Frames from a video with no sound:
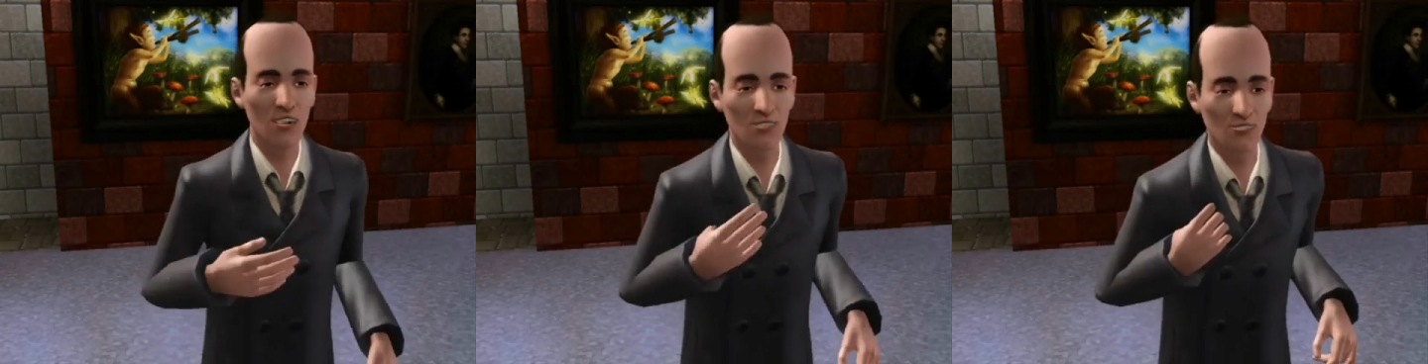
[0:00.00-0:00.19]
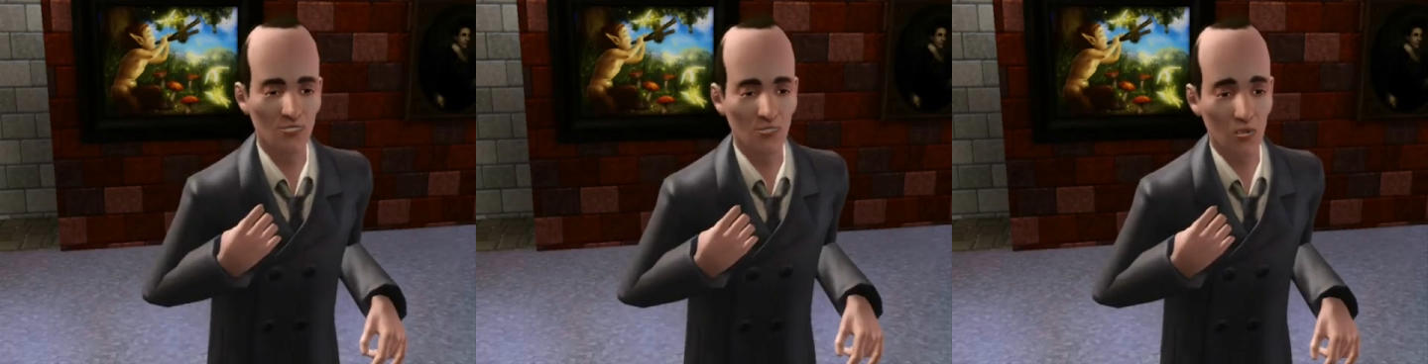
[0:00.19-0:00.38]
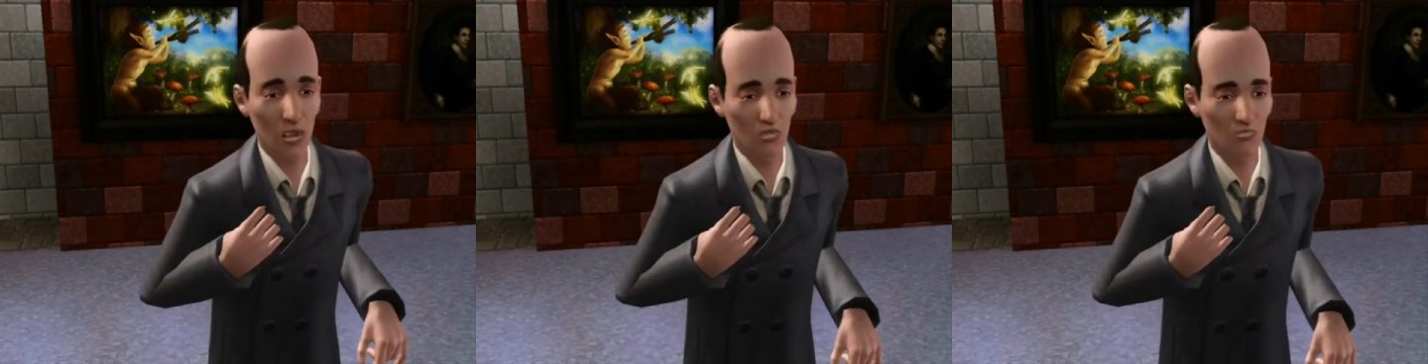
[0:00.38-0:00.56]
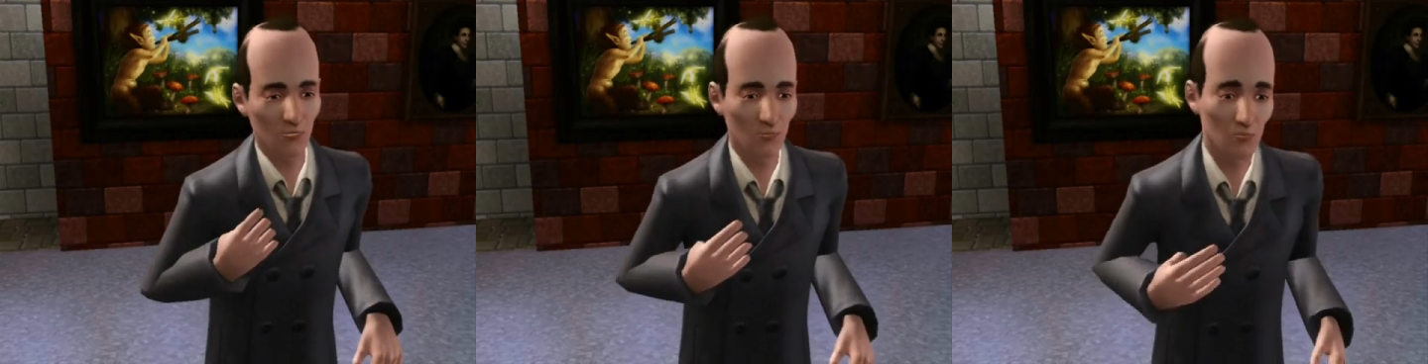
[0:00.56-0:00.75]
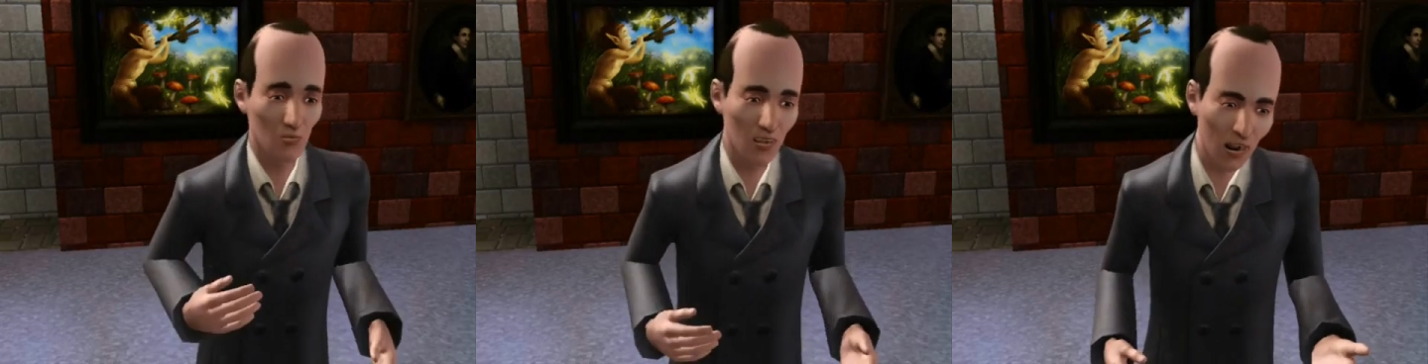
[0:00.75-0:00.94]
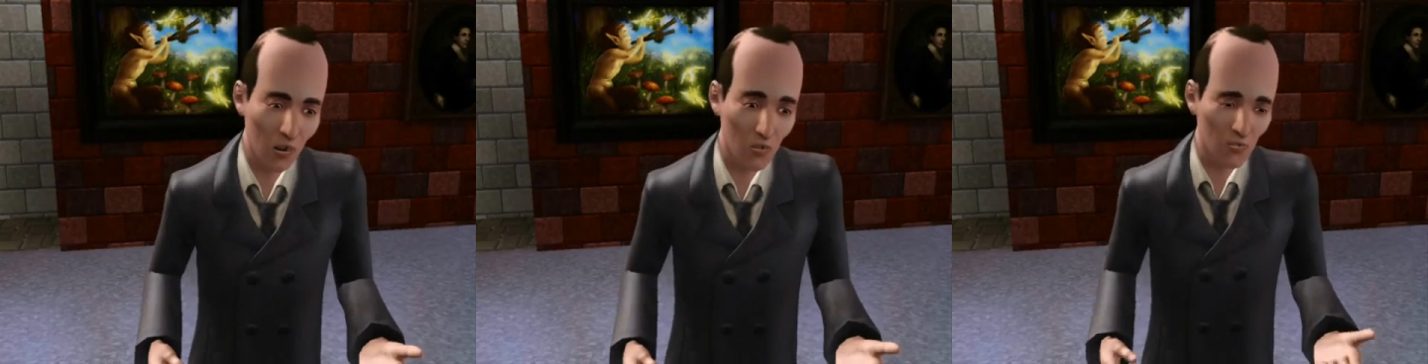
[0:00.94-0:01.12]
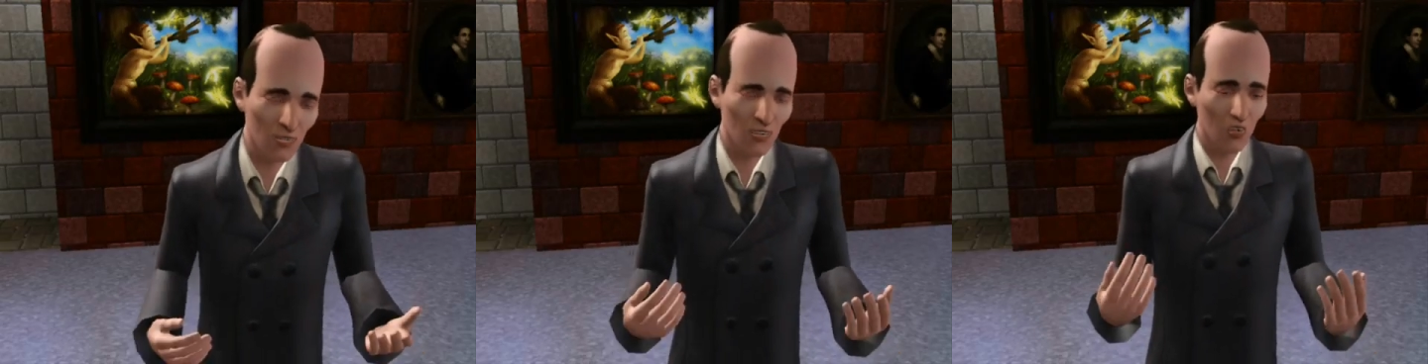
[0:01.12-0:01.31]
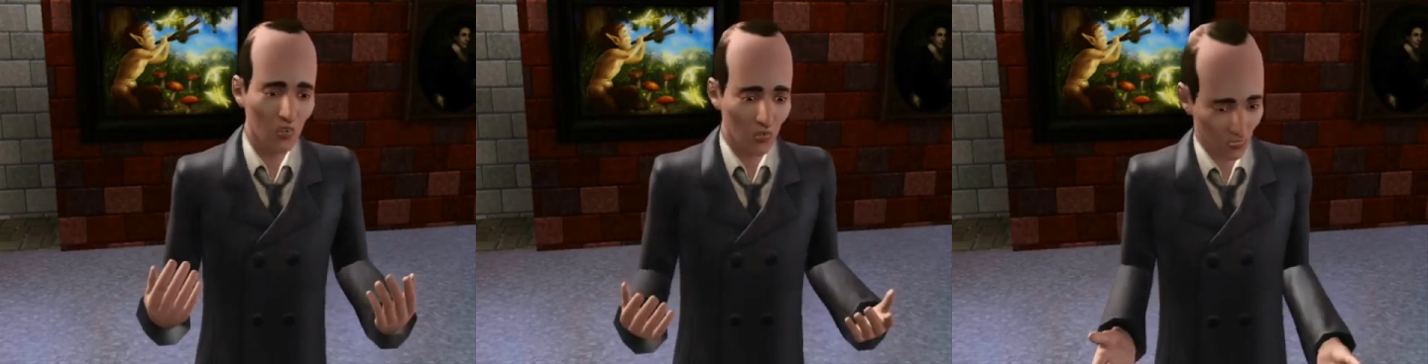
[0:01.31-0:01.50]
You worry that
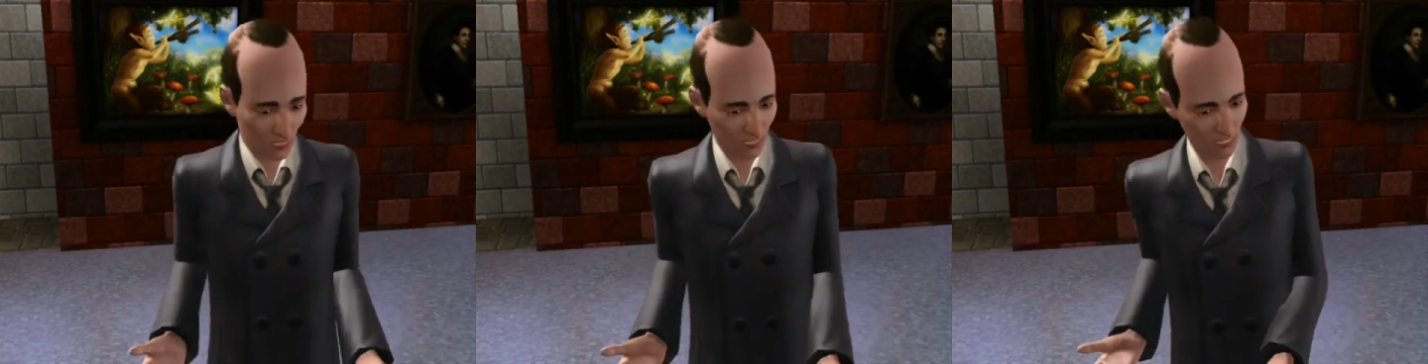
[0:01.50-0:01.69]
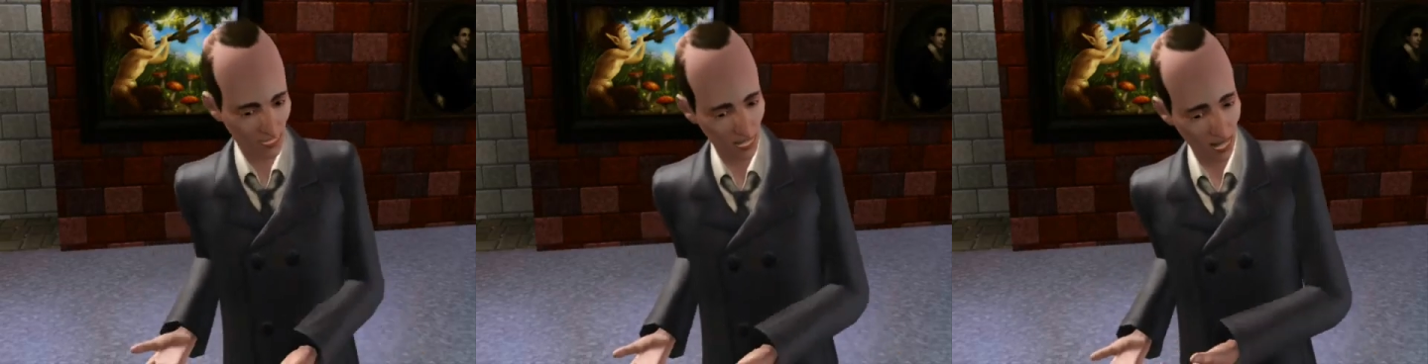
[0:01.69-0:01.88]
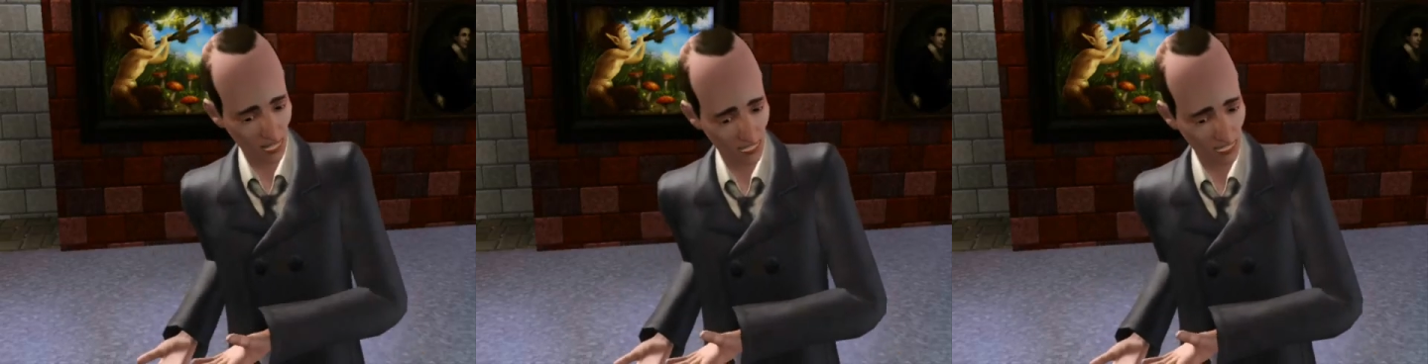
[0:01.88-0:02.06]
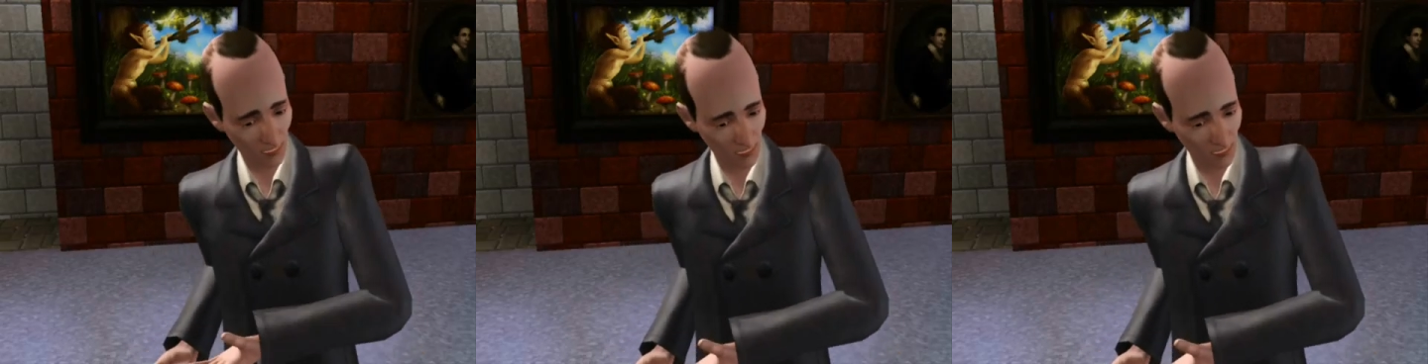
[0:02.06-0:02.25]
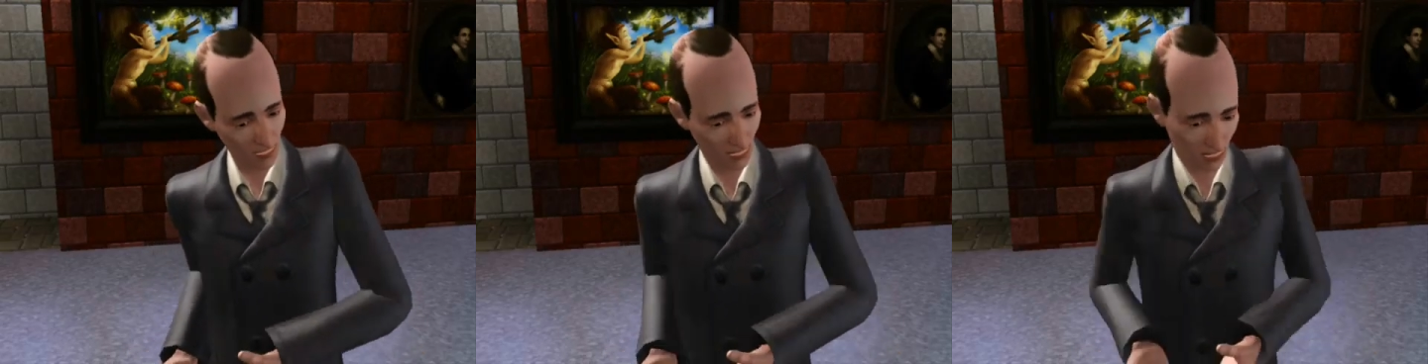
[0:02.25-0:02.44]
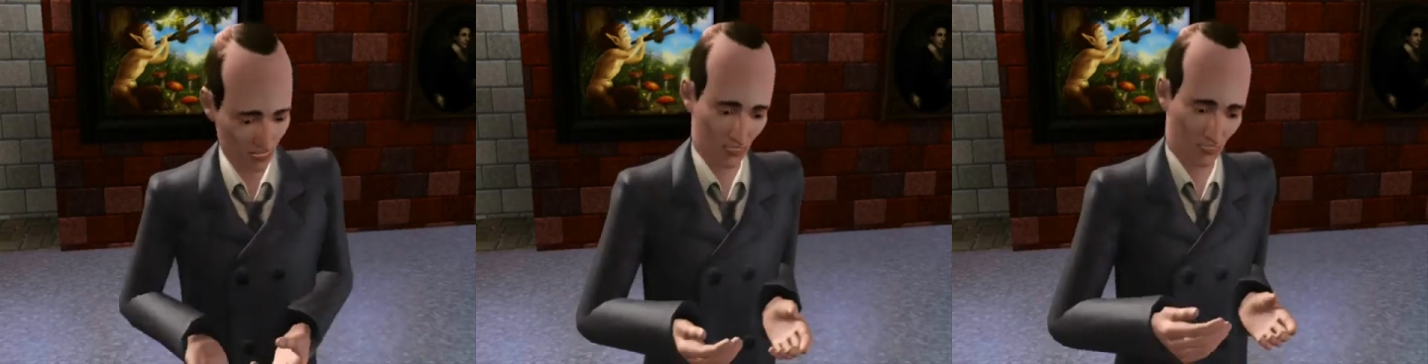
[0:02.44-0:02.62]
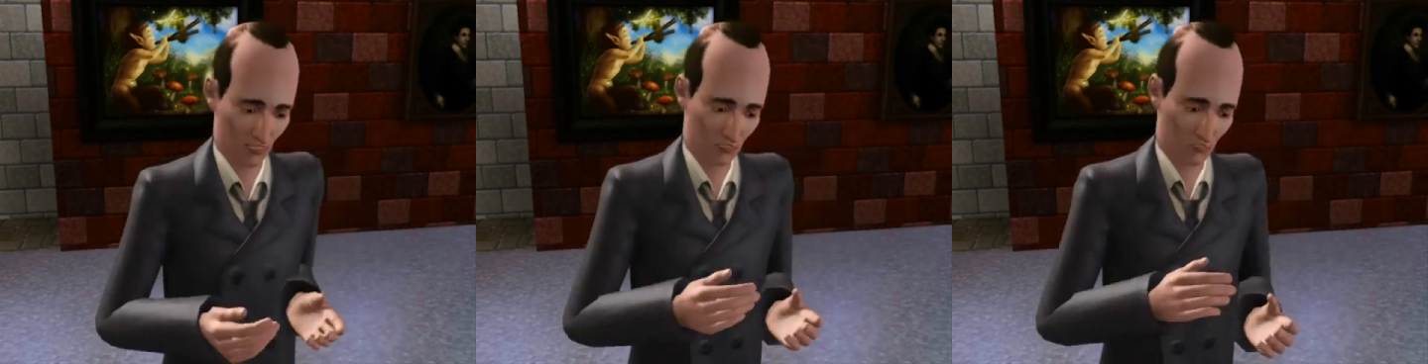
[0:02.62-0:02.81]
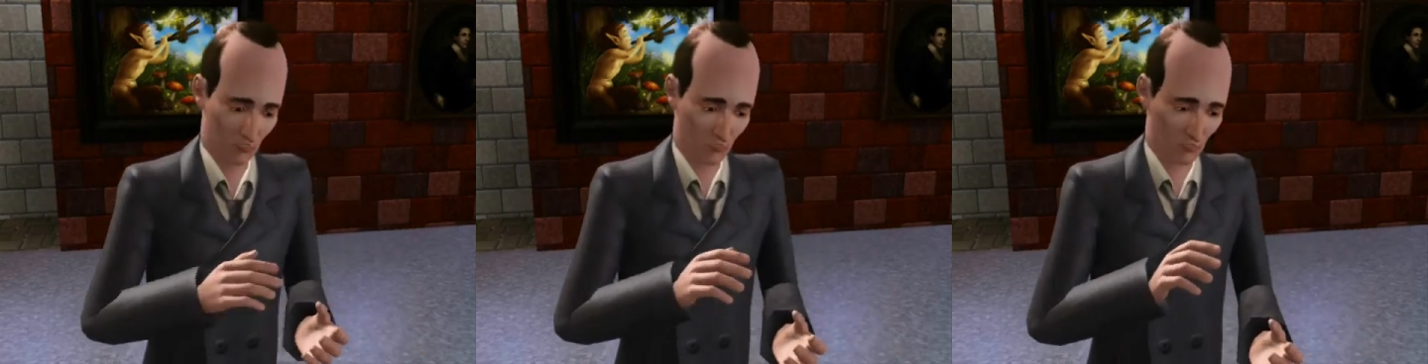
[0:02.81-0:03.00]
you cannot pretend to lose,
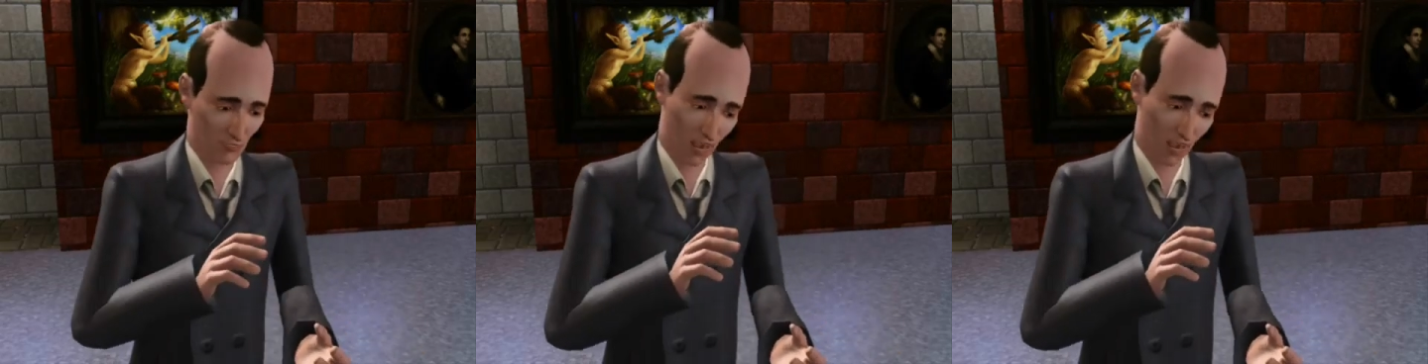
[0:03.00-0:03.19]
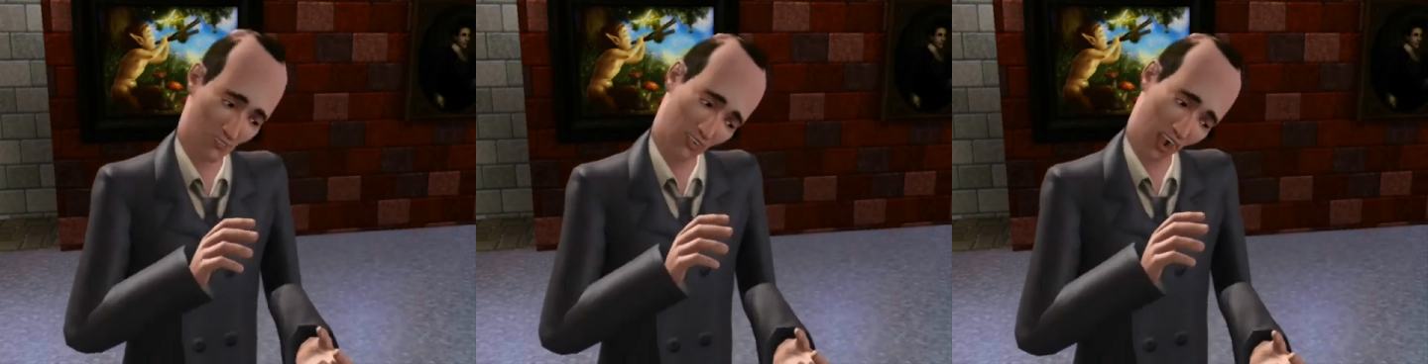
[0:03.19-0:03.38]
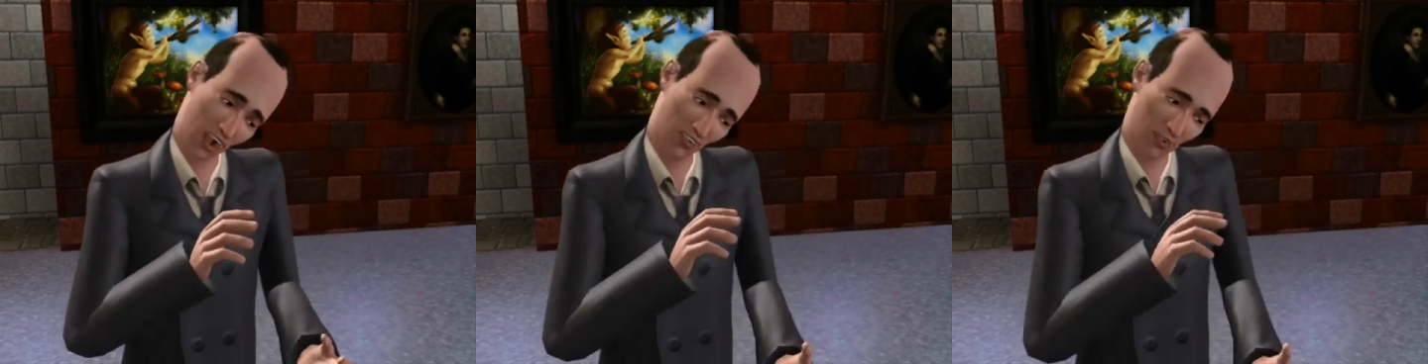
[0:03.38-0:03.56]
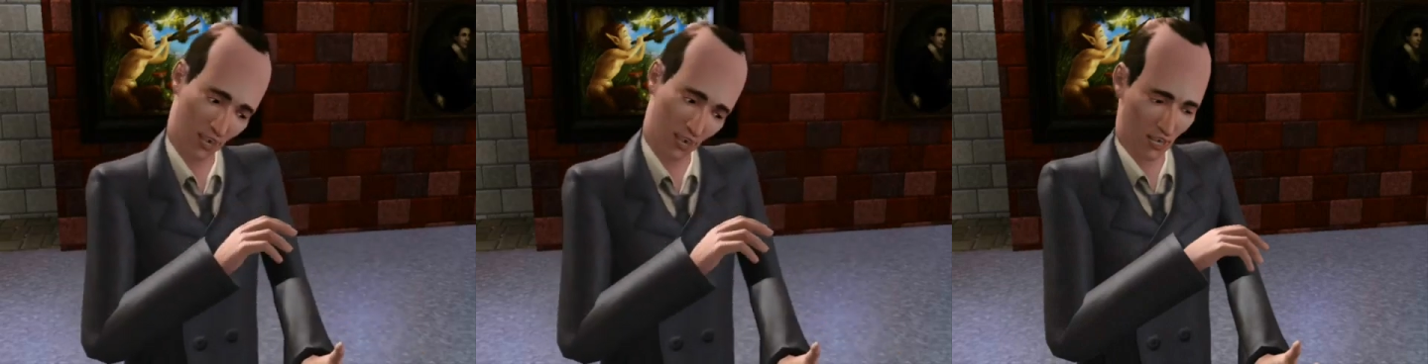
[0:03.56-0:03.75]
Mr. Malfoy?